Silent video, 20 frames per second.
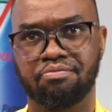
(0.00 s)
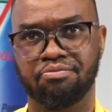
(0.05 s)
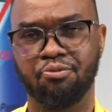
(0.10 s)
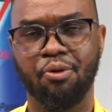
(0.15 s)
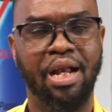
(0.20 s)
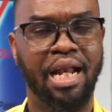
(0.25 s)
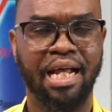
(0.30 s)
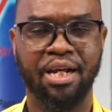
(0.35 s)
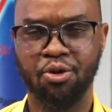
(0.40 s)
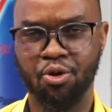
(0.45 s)

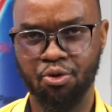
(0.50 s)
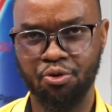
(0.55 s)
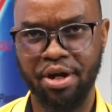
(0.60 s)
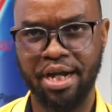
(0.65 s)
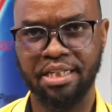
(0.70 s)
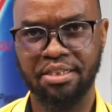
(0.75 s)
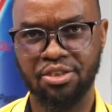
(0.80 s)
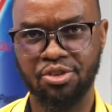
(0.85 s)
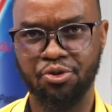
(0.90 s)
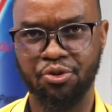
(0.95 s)
well, I don't
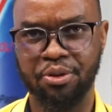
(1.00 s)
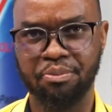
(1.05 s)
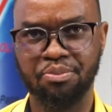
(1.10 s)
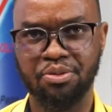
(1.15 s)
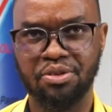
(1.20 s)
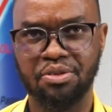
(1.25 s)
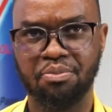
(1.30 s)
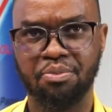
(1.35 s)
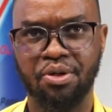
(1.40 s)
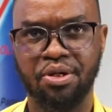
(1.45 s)
write
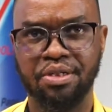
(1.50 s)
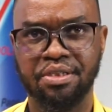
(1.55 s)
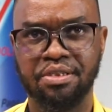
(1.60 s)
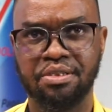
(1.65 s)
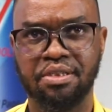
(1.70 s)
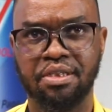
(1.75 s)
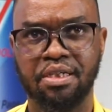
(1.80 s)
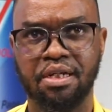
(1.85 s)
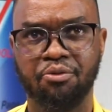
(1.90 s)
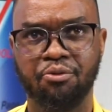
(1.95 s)
scripts, but